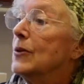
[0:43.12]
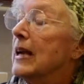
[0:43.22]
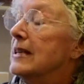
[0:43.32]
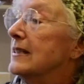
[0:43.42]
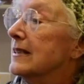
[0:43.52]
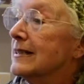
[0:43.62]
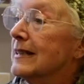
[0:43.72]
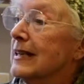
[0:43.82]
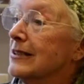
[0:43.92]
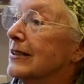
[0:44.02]
To 8
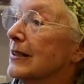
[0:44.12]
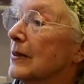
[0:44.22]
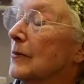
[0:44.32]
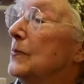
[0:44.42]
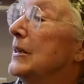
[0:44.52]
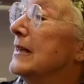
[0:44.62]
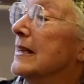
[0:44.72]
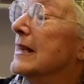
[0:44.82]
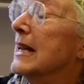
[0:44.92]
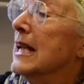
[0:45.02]
years later
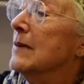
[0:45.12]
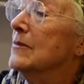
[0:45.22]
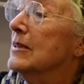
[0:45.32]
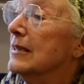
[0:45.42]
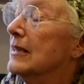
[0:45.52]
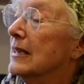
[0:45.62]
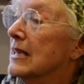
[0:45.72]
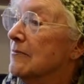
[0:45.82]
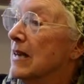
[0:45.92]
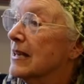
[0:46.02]
being acclaimed
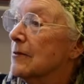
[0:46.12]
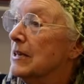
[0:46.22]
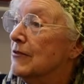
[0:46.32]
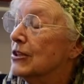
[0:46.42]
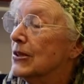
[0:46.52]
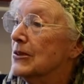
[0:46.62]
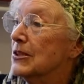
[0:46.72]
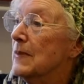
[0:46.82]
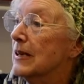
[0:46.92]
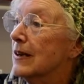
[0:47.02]
in Mecca when he
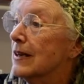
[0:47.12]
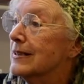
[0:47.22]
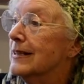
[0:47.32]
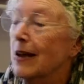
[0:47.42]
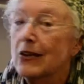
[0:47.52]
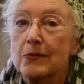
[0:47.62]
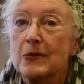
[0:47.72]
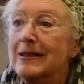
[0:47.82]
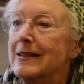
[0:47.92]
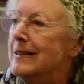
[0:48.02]
returns to Mecca as the
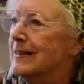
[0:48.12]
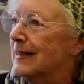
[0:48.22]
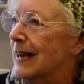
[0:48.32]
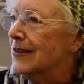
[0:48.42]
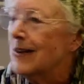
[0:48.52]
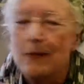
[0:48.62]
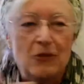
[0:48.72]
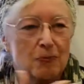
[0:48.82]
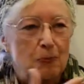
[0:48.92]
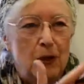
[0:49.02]
ultimate insider.
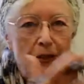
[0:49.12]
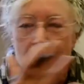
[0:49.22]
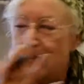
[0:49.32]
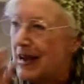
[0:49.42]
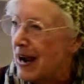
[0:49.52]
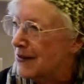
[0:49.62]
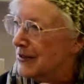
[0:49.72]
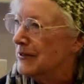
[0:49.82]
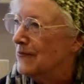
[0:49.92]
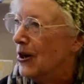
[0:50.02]
I mean, what a
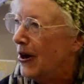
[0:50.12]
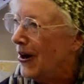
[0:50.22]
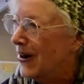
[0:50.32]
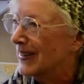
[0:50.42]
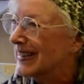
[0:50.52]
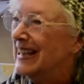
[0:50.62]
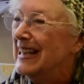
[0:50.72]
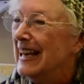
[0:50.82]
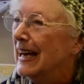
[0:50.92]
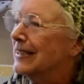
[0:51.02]
narrative arc.
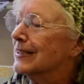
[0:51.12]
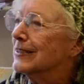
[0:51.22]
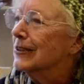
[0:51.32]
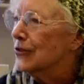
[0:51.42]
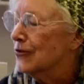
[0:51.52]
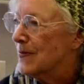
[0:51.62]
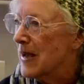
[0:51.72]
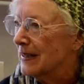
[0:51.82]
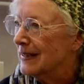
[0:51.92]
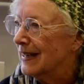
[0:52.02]
And it's such a
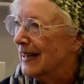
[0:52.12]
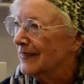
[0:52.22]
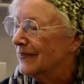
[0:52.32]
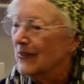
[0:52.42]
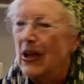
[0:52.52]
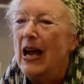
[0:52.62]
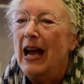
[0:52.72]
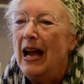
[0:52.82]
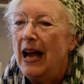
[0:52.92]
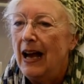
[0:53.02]
dramatic life.
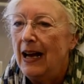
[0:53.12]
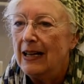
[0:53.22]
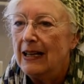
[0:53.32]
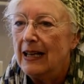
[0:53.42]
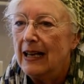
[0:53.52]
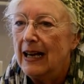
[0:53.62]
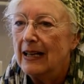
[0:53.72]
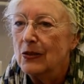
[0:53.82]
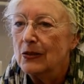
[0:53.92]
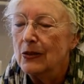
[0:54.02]

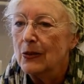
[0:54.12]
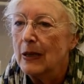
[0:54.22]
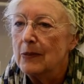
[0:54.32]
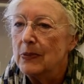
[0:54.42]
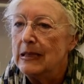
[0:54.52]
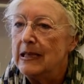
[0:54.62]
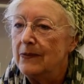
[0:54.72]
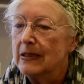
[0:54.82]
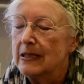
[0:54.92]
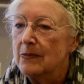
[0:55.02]
I couldn't quite
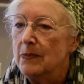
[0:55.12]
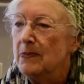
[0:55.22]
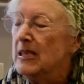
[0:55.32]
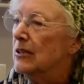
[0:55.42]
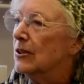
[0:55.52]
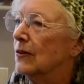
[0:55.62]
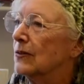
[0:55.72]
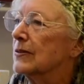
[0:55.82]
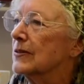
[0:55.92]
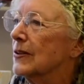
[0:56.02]
believe that it had been
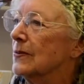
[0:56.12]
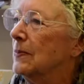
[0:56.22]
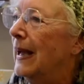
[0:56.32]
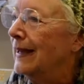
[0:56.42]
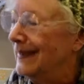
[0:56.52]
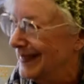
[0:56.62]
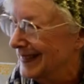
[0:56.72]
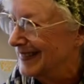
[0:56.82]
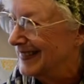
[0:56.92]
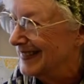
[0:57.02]
told so
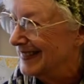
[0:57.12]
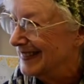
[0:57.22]
badly